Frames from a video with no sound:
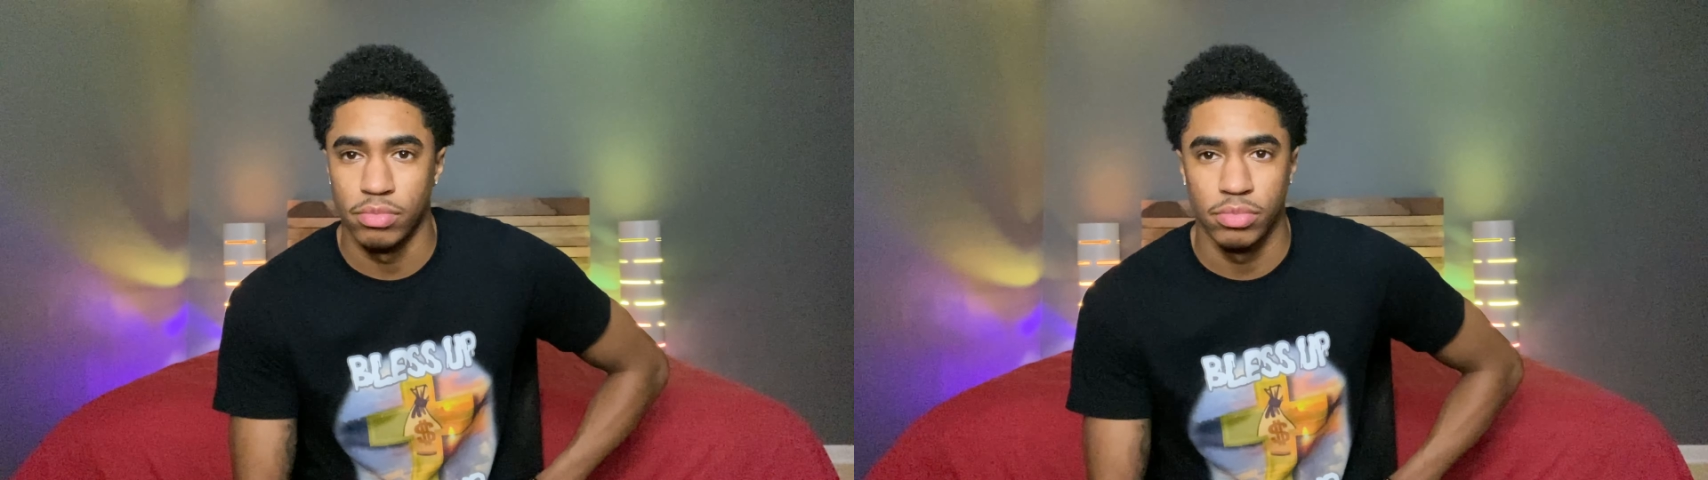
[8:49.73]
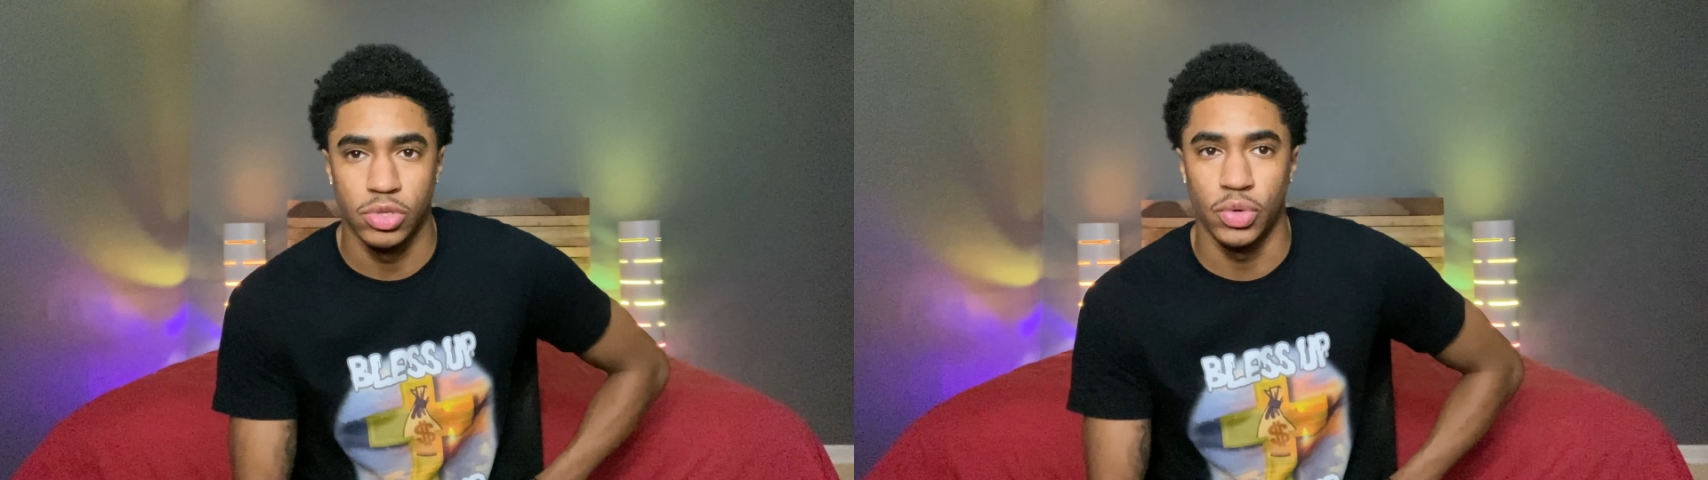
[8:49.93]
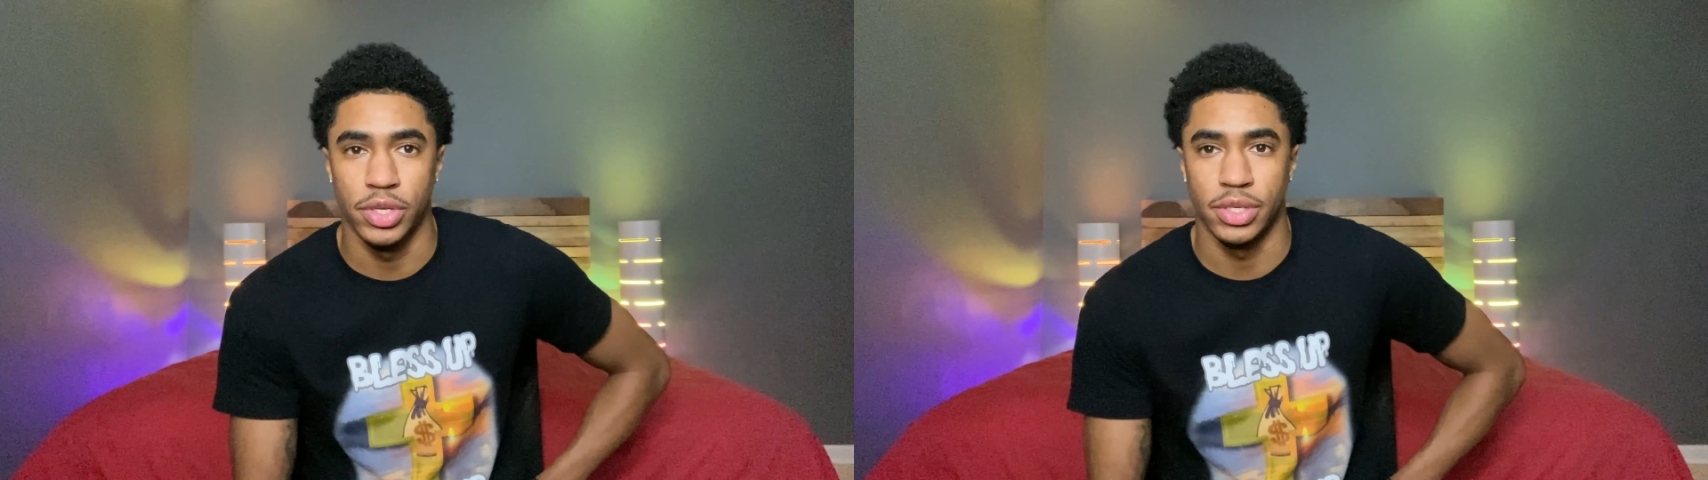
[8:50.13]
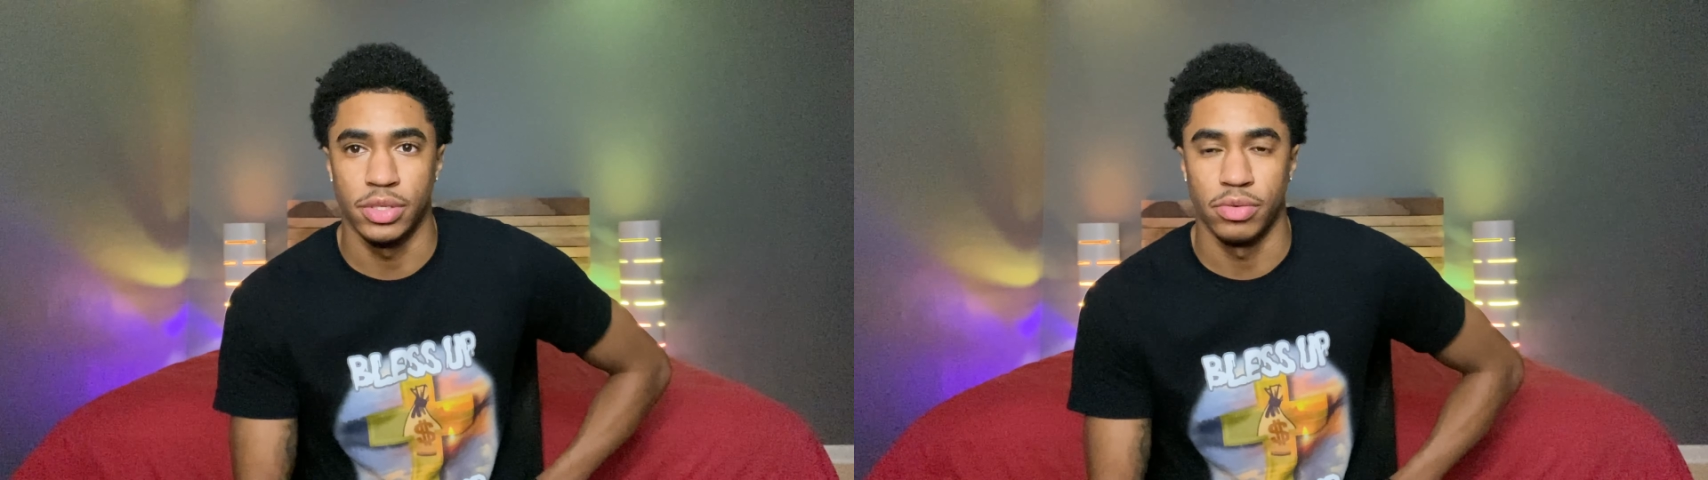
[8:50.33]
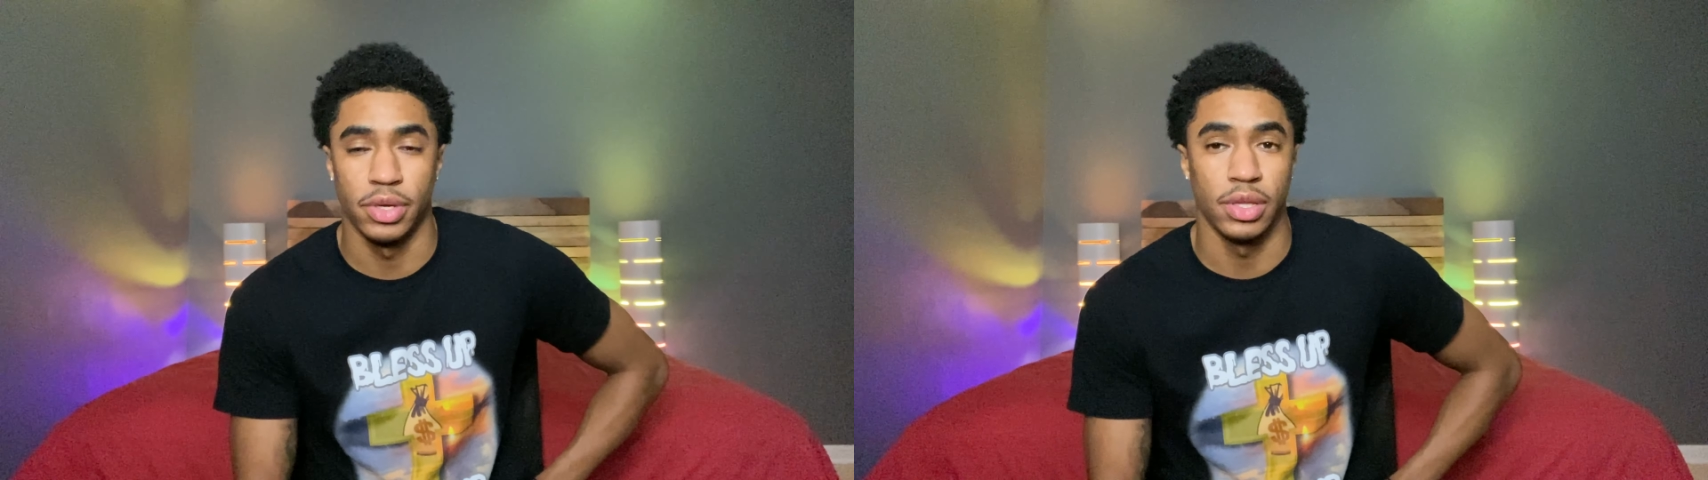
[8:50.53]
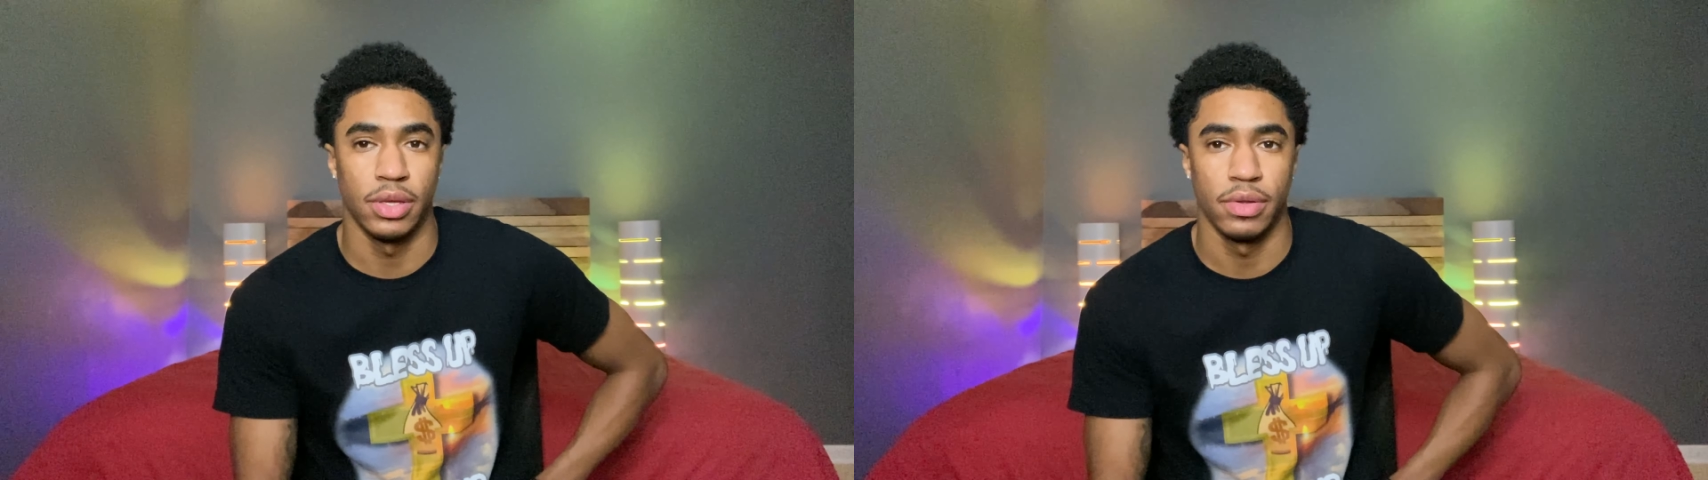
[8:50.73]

2 inches, really.